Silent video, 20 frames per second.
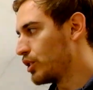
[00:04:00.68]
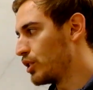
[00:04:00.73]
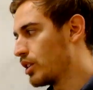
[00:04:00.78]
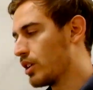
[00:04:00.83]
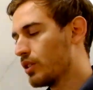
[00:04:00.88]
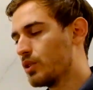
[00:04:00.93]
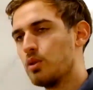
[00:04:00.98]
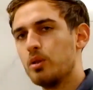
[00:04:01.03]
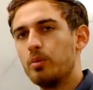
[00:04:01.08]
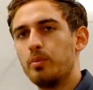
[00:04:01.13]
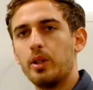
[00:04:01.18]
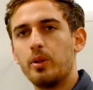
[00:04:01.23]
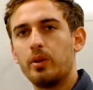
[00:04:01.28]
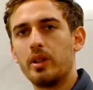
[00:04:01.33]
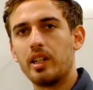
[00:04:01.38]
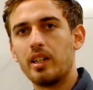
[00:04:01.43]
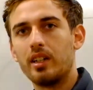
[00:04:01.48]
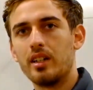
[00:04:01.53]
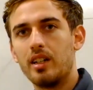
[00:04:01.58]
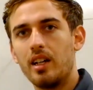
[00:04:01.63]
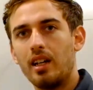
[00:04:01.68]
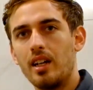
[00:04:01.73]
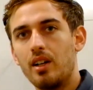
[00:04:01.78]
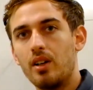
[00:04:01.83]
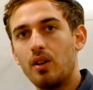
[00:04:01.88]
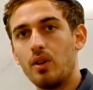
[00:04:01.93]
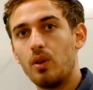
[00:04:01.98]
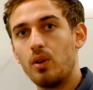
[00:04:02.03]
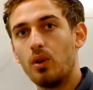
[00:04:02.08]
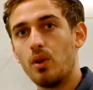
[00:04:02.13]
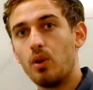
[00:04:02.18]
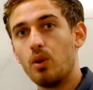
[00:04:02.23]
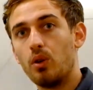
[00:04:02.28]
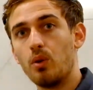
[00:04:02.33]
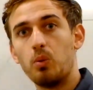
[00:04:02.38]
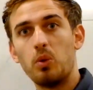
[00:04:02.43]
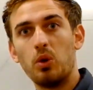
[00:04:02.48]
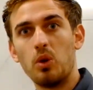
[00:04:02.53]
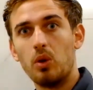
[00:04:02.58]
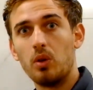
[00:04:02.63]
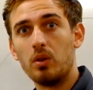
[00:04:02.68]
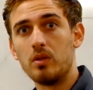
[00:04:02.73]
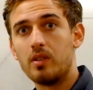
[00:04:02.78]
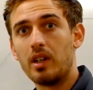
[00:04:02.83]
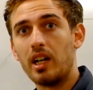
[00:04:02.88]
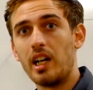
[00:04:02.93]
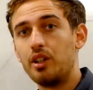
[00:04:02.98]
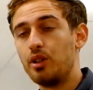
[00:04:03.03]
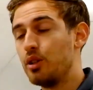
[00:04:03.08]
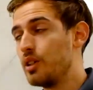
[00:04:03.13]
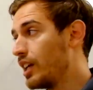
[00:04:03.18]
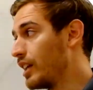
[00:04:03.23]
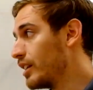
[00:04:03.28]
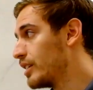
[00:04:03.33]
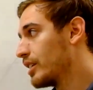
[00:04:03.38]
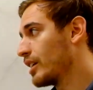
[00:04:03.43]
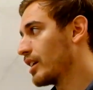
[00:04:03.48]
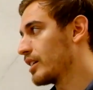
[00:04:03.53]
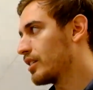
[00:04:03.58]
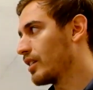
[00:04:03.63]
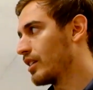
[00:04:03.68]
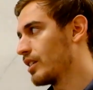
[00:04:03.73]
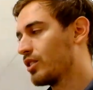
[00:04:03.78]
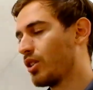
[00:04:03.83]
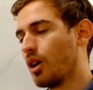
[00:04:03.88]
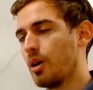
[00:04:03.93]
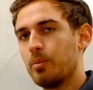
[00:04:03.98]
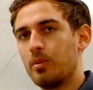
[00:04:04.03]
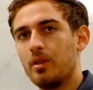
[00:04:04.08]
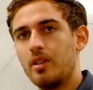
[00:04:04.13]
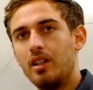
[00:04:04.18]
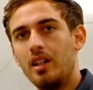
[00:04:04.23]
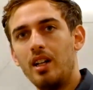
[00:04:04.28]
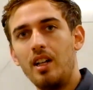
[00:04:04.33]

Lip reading: you got to a building or a wall and you needed to get to the top?